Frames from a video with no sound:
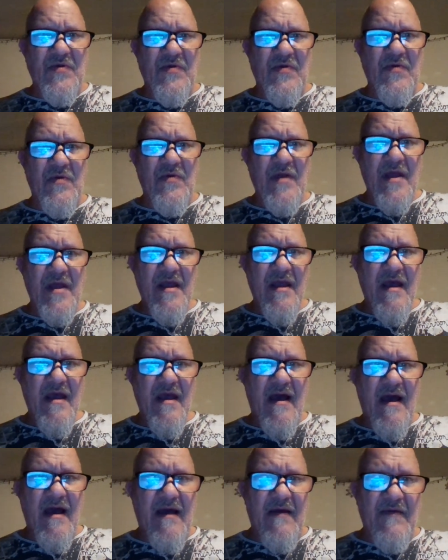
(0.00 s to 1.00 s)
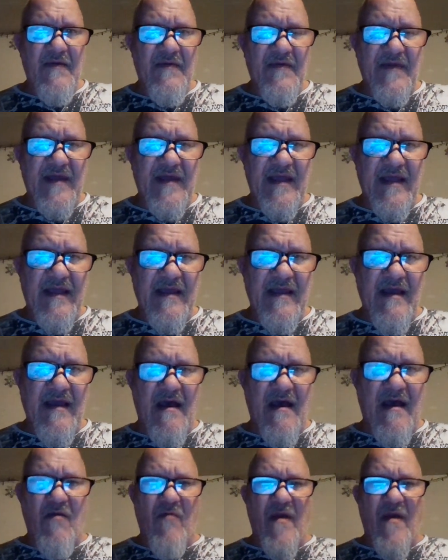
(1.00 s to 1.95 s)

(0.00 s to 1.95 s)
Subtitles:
to the